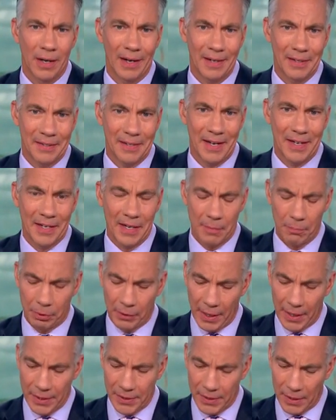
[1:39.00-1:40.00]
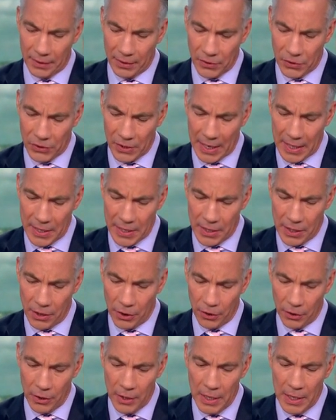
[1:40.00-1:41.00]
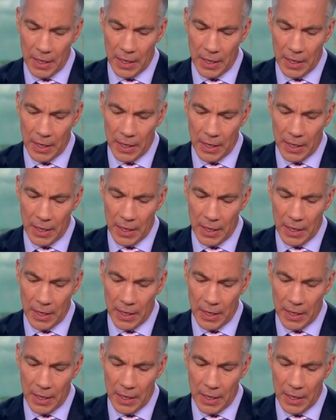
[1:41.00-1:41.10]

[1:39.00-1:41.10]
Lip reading: taking place at the site here.